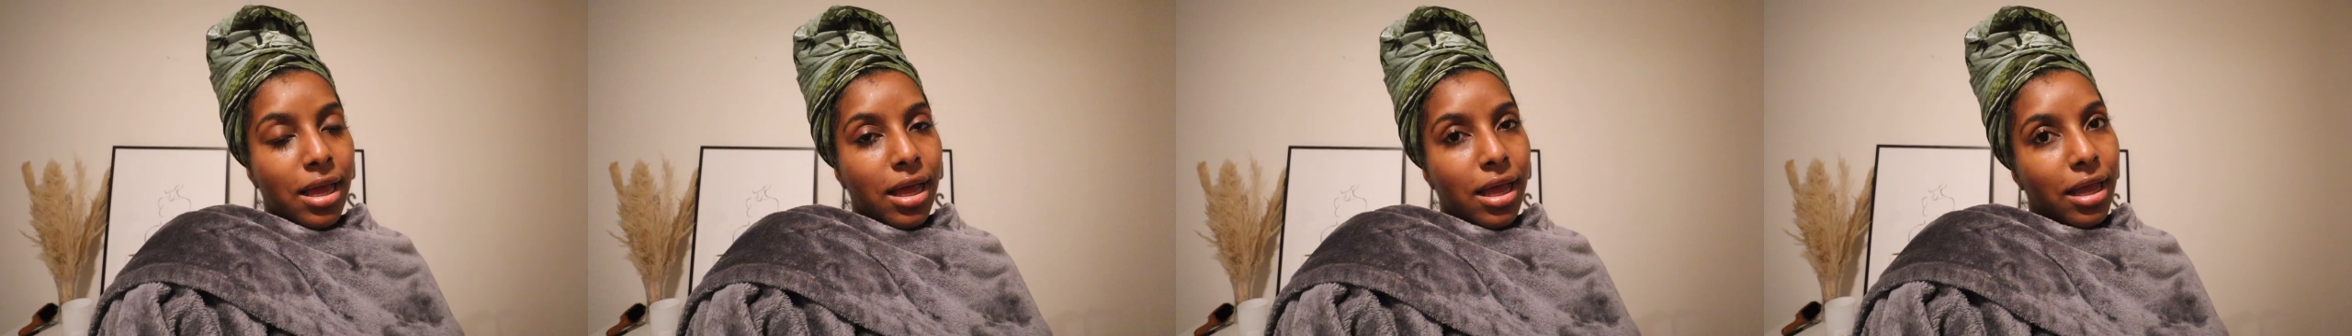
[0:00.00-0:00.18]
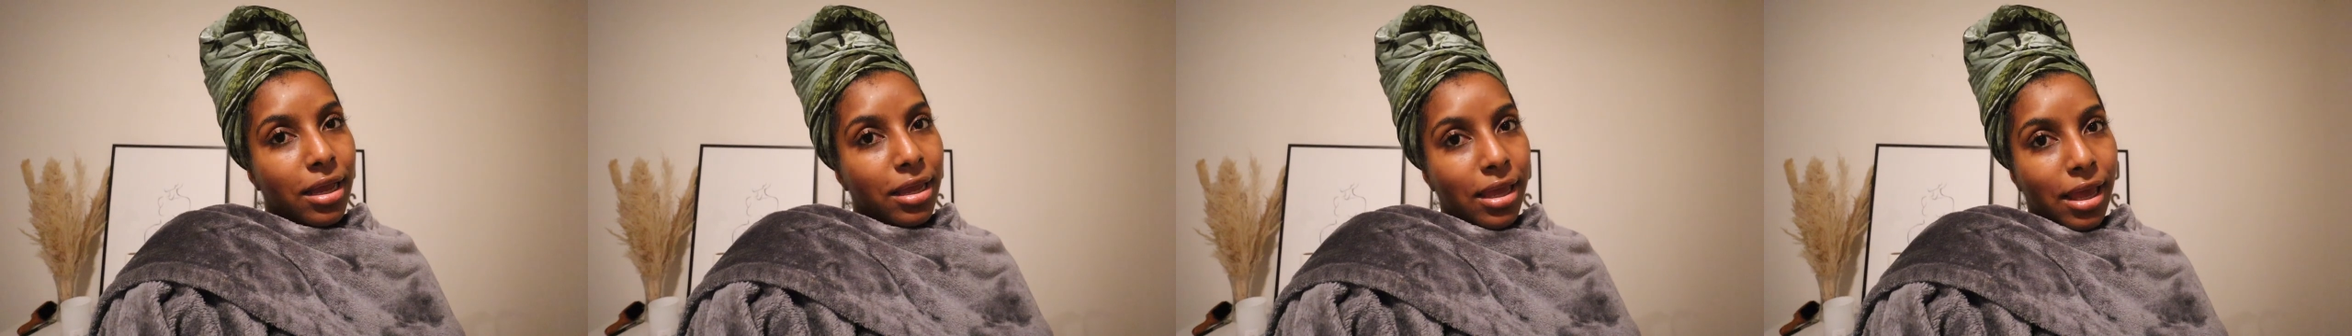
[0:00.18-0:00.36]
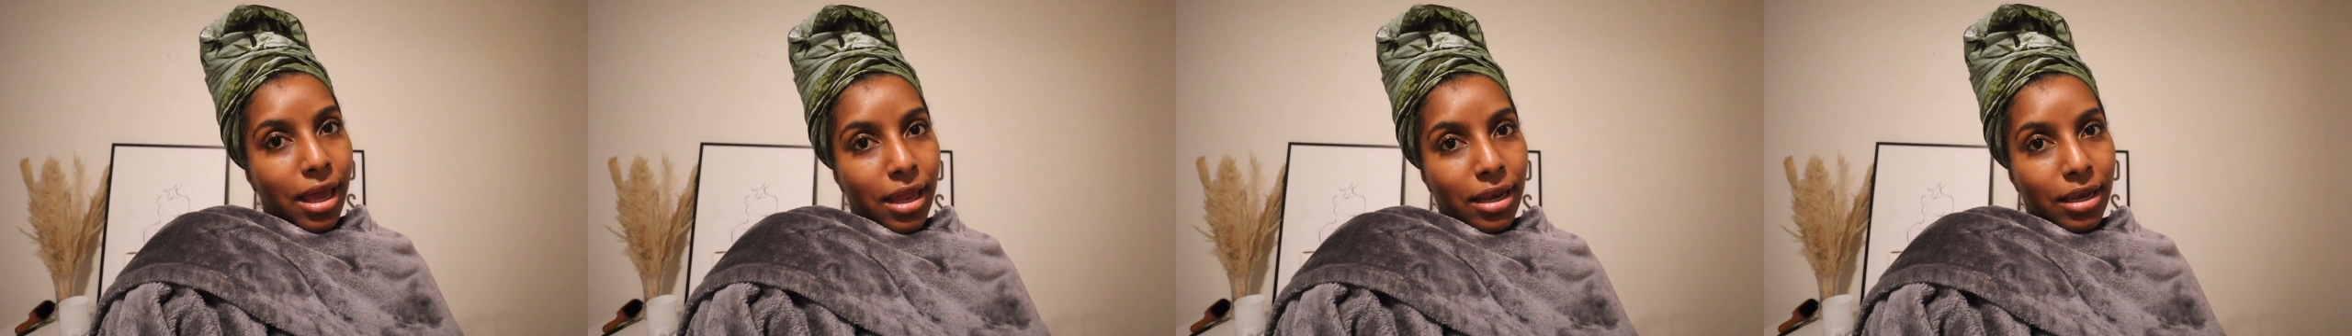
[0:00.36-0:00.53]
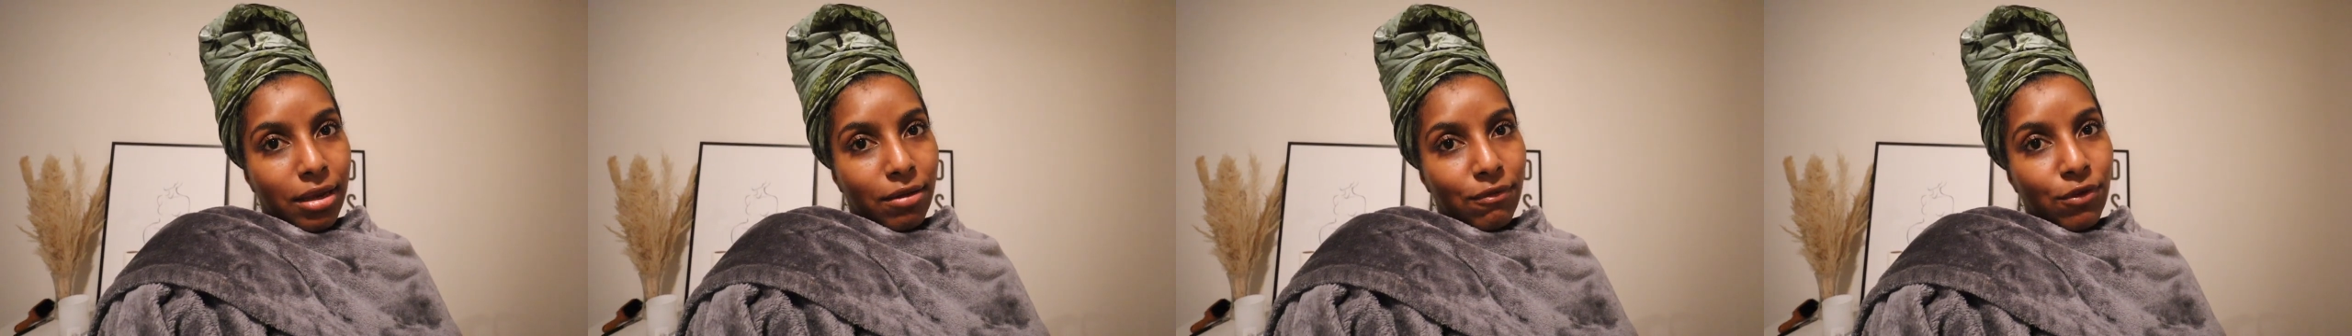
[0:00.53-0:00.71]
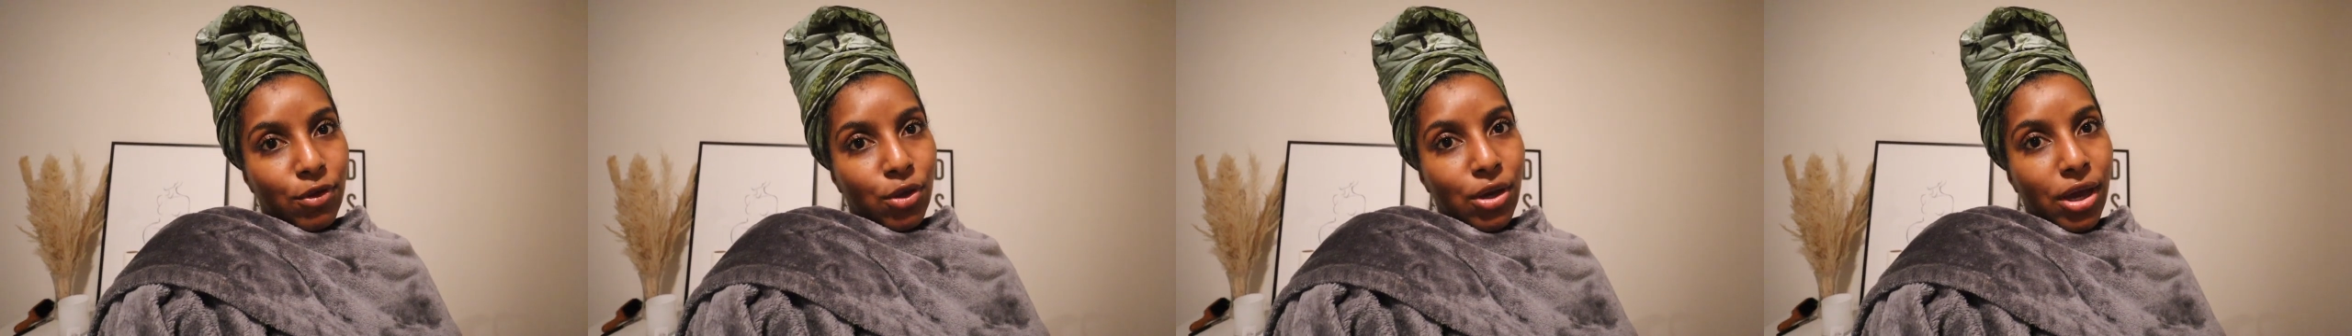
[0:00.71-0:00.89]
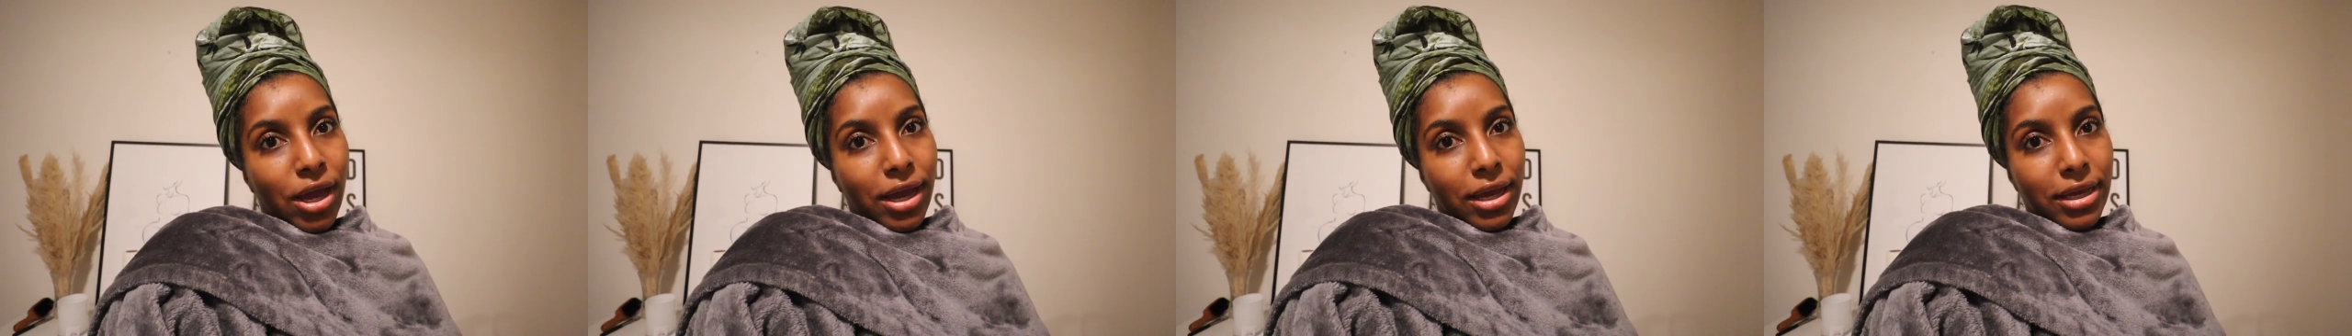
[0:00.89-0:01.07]
Again, if
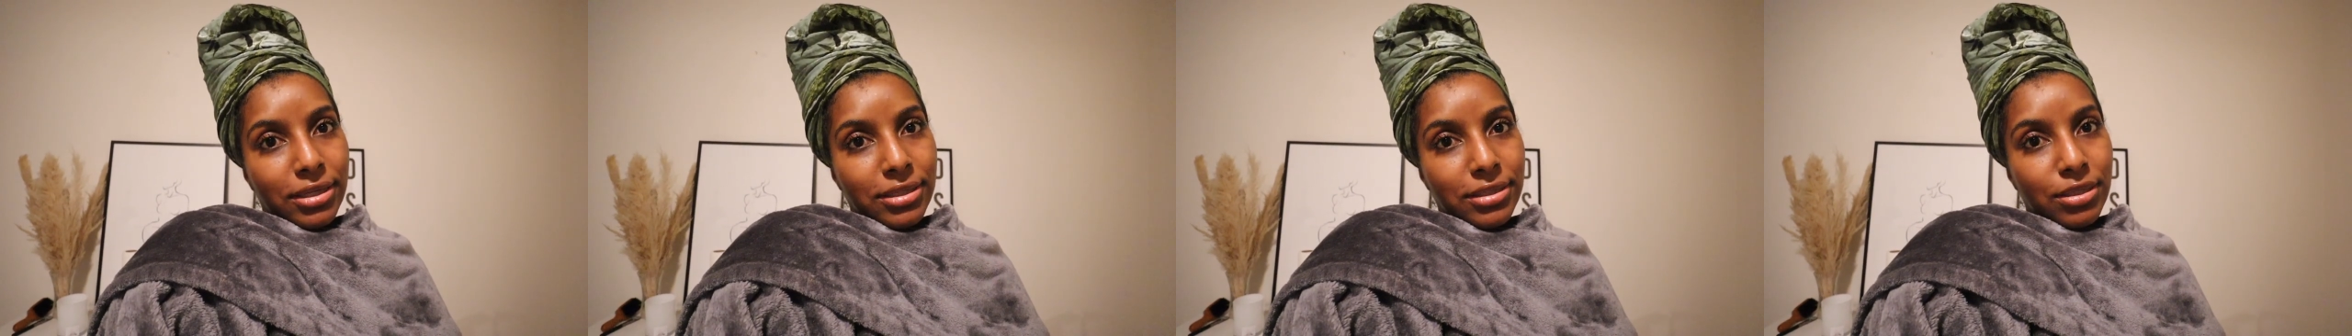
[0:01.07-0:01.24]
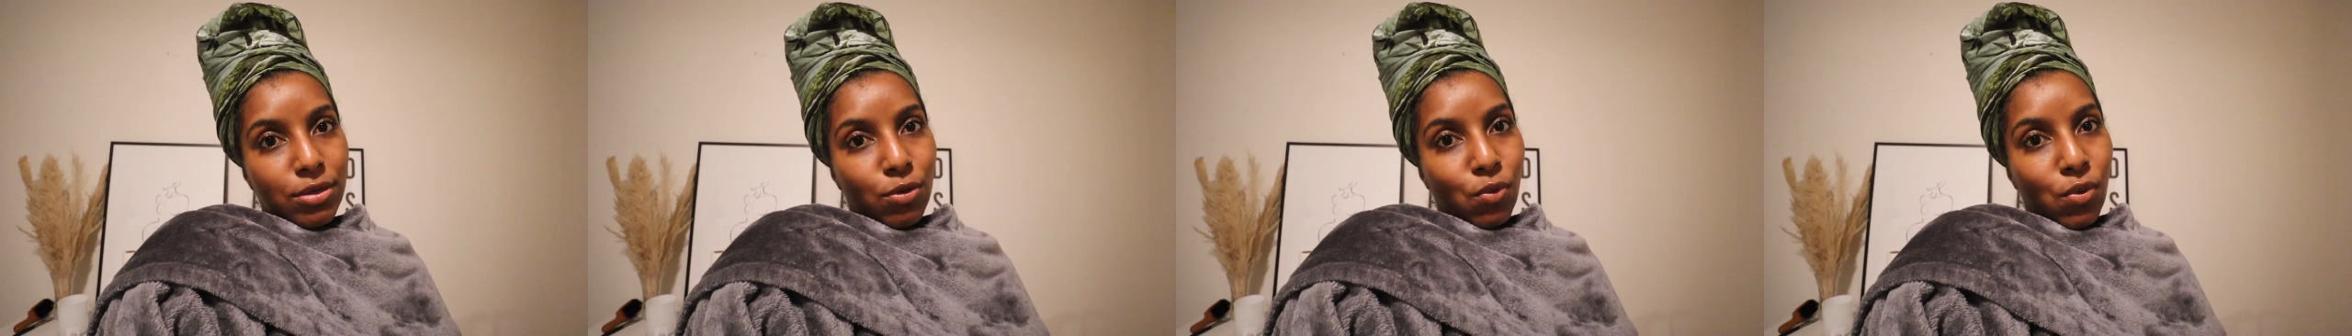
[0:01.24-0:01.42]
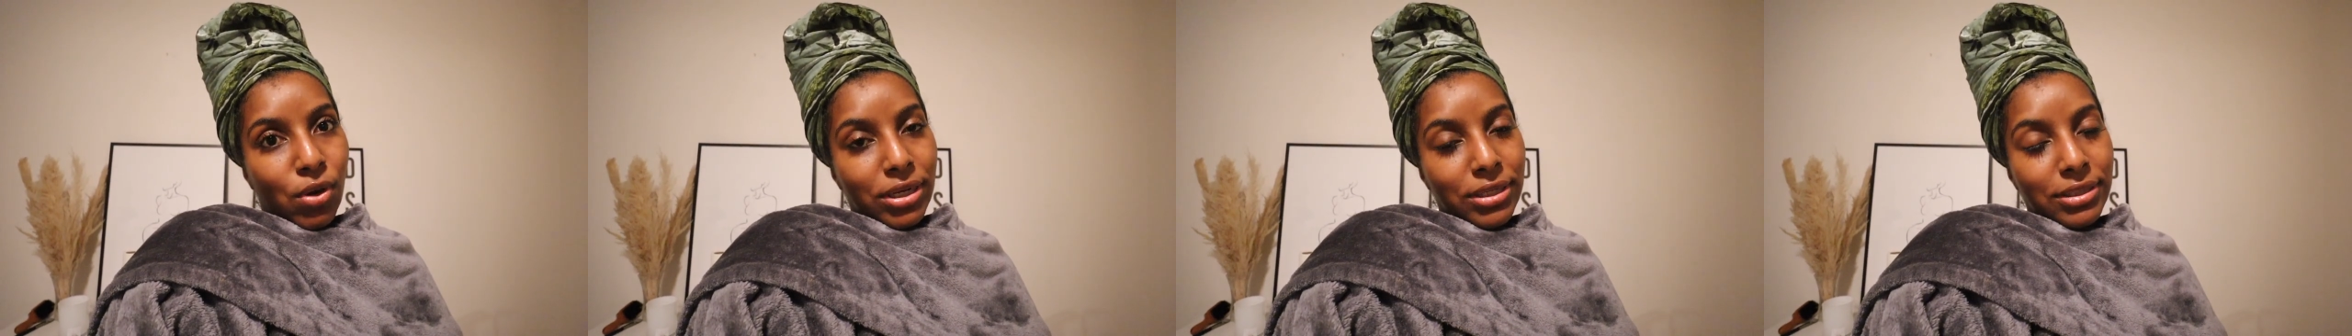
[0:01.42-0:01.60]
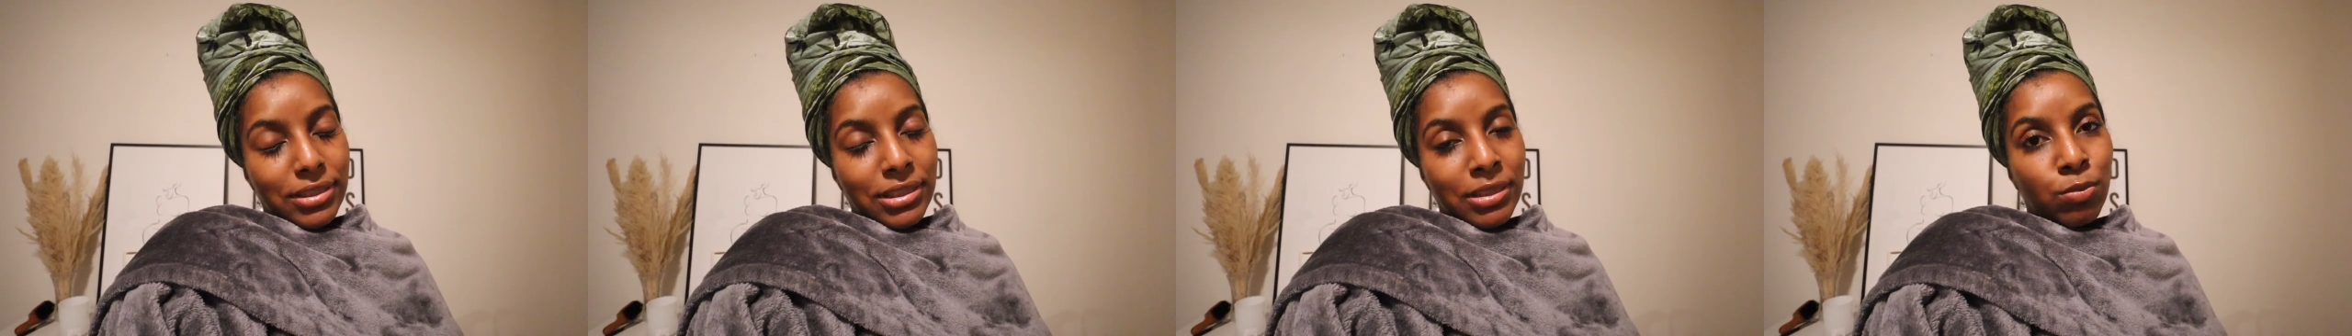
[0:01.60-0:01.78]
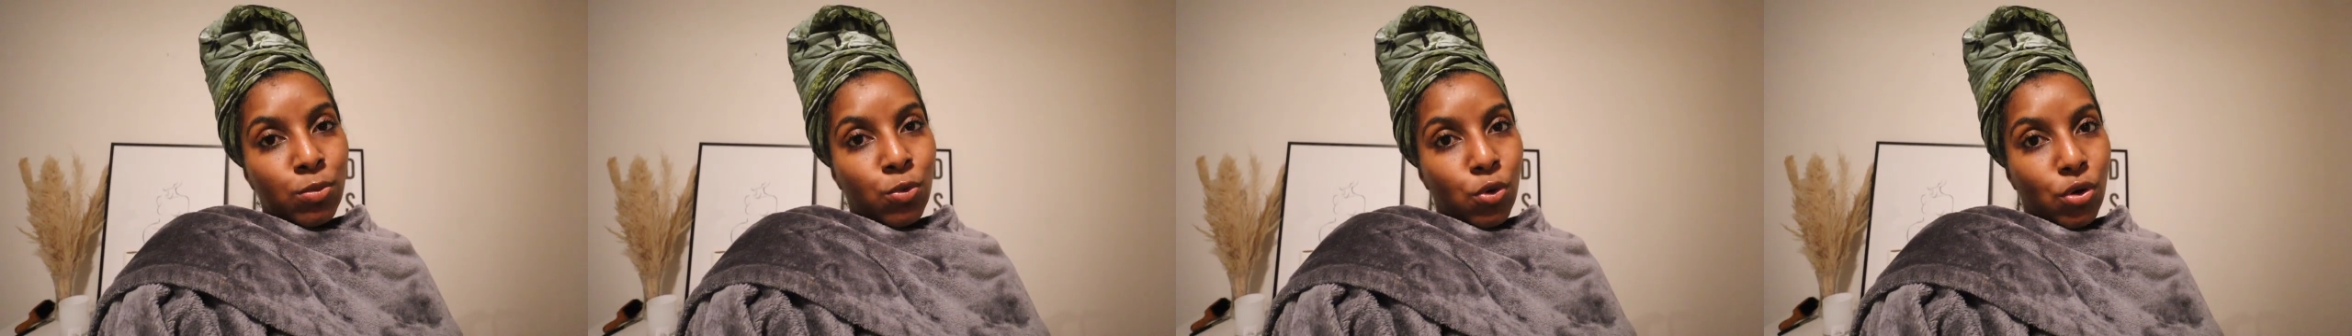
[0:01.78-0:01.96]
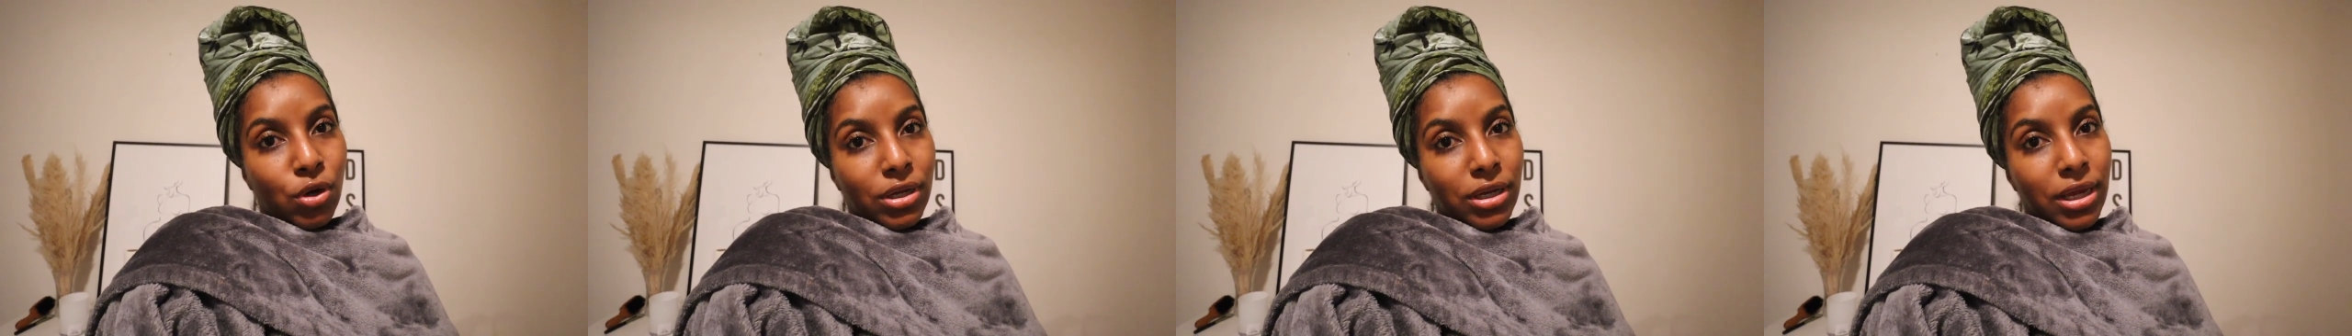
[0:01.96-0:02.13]
you guys want to see
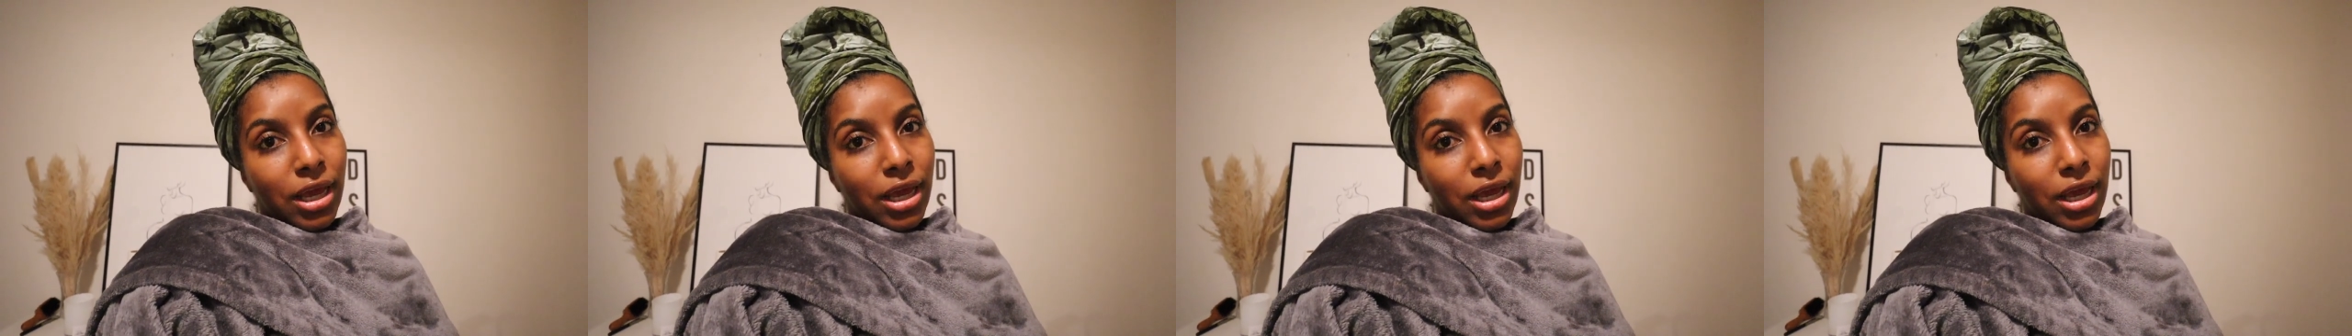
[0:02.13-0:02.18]
more,